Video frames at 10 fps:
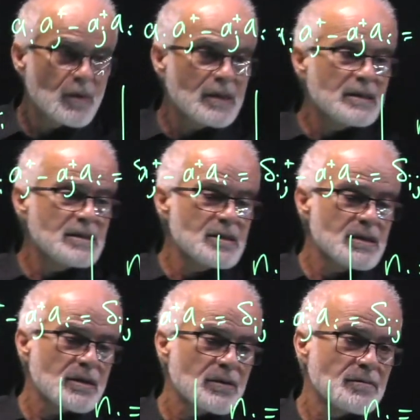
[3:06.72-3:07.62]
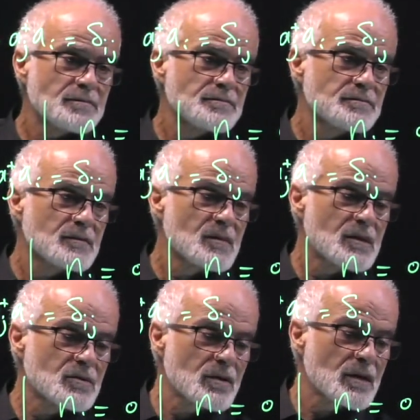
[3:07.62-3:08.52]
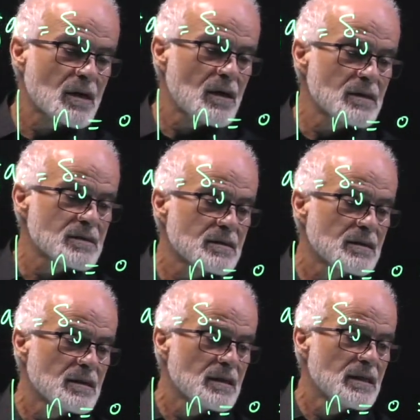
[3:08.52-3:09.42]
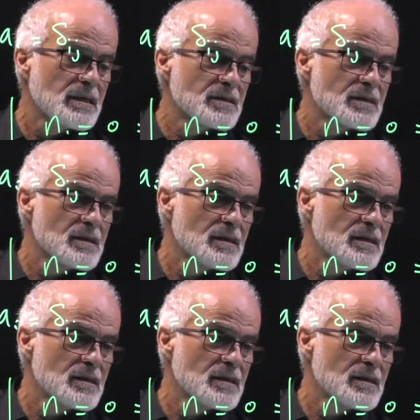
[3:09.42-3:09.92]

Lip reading: 1 is 0. So the cost is